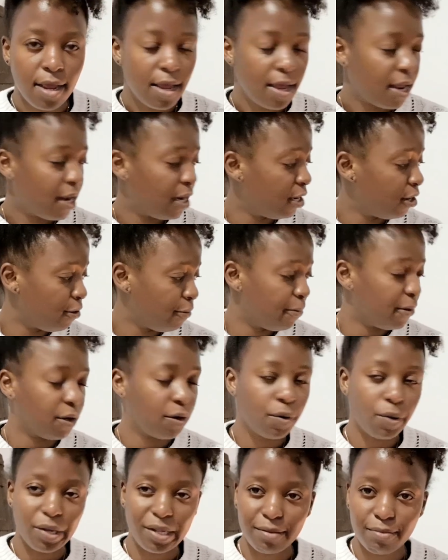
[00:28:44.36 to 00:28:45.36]
a little bit
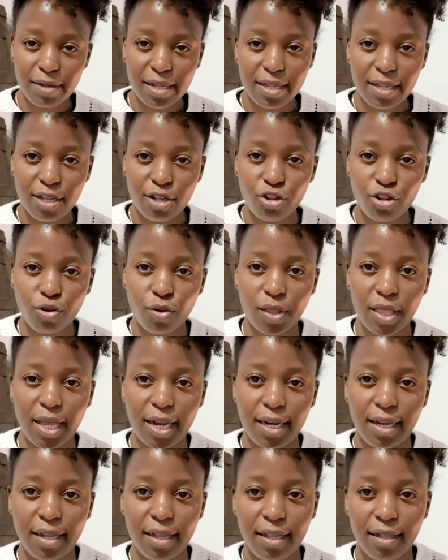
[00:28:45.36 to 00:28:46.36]
Christmassy so
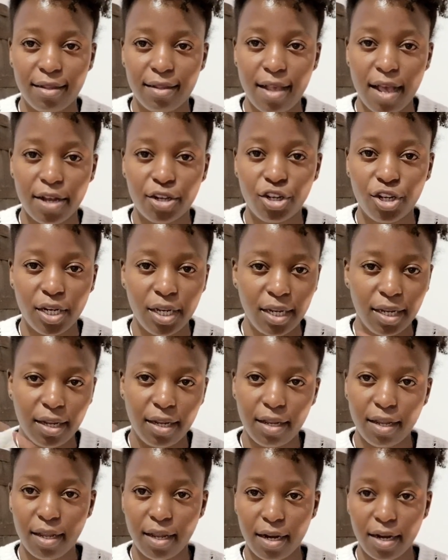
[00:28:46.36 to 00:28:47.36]
that it's actually
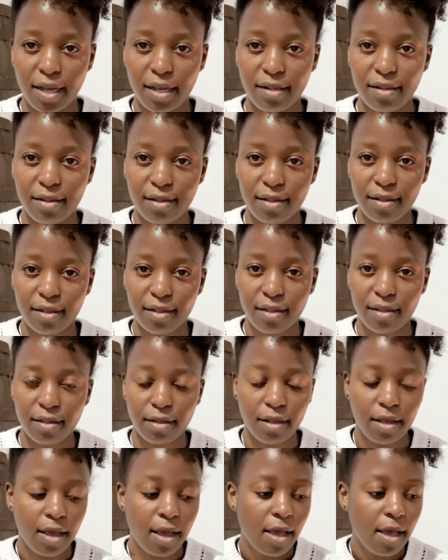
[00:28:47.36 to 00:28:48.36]
a nice
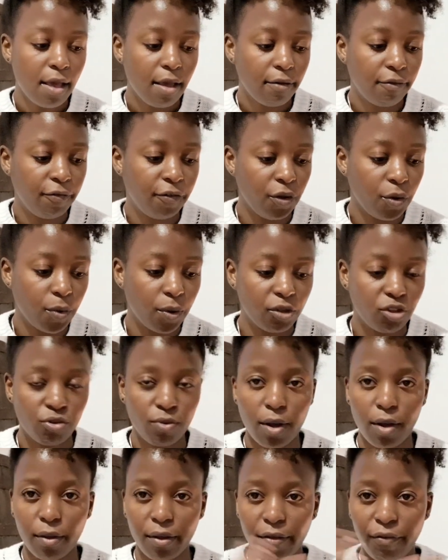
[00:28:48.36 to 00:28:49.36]
view as
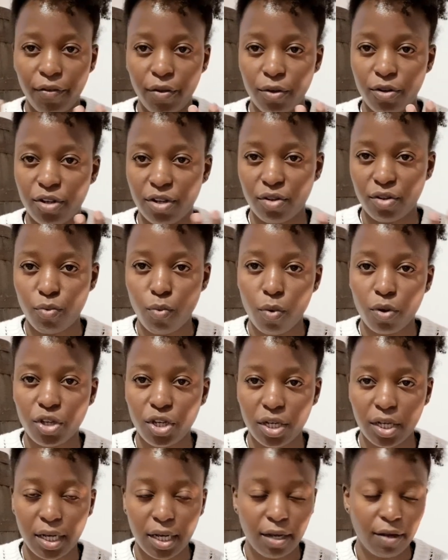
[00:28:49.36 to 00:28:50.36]
well, if you're just
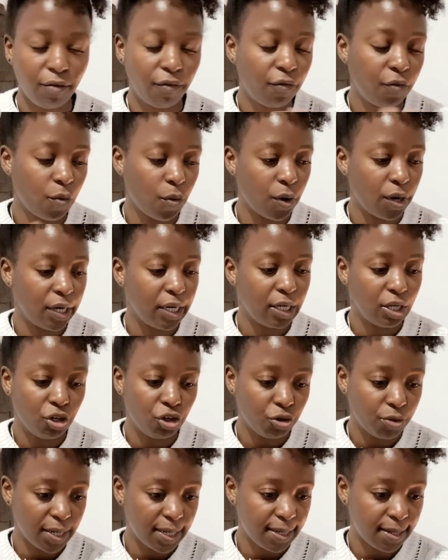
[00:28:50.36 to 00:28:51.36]
watching for
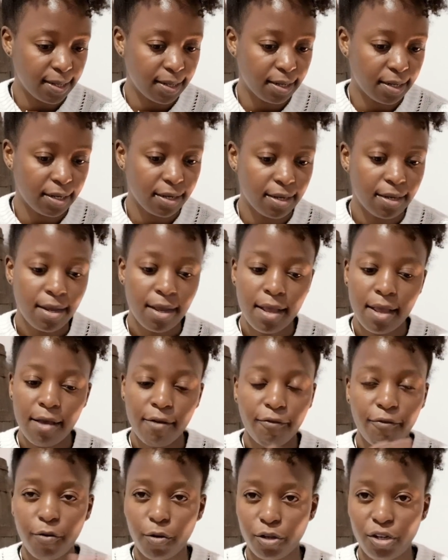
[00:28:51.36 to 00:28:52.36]
interest,
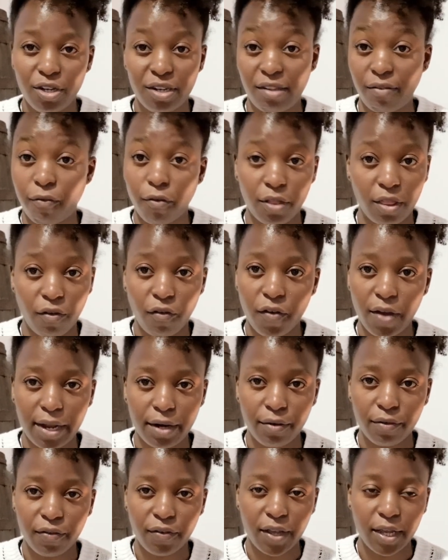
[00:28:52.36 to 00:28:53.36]
just for the
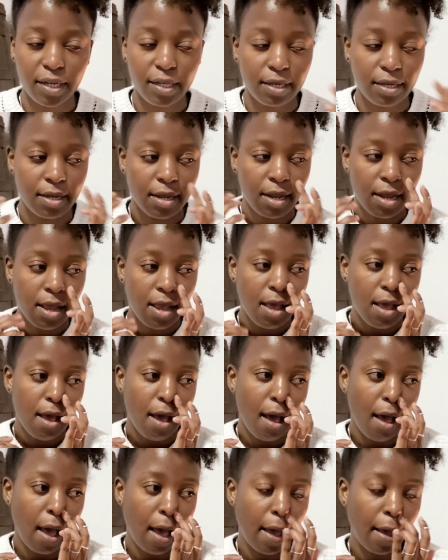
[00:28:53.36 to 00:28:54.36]
fun of it.
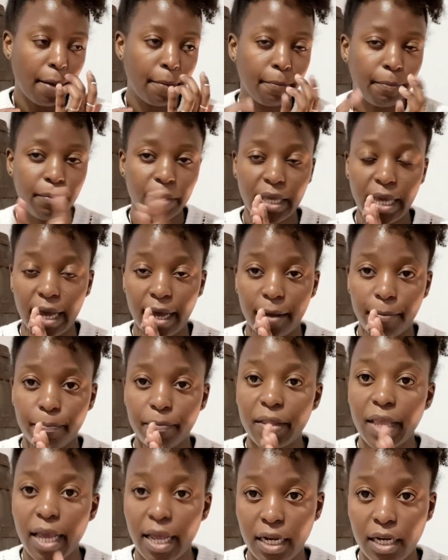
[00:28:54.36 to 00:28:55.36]
Yeah,
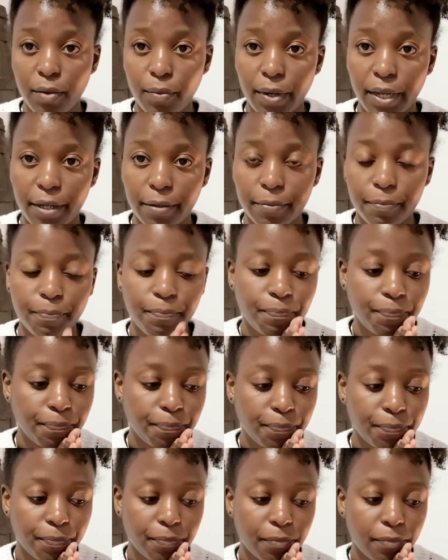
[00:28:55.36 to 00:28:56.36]
anyway,
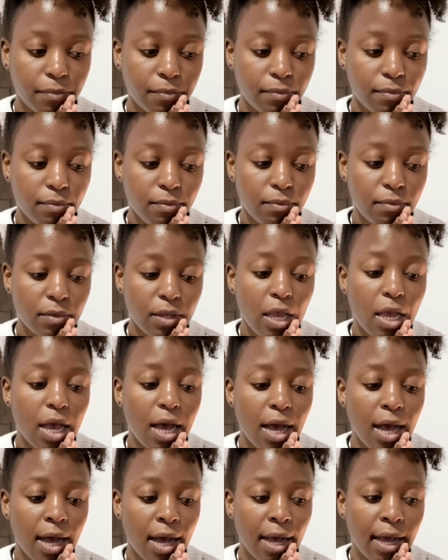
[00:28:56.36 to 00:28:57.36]

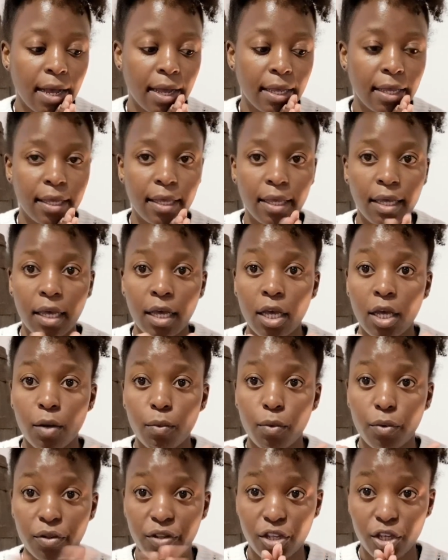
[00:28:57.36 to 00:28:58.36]
I
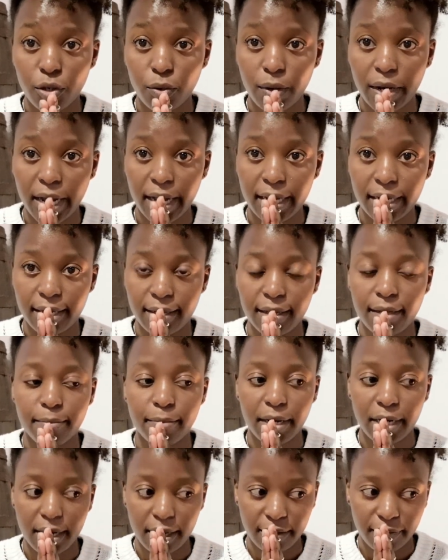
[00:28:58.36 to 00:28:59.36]
will see you guys in
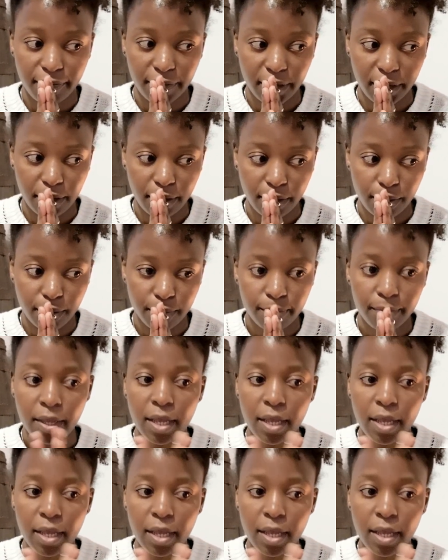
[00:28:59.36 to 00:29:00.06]
my next video.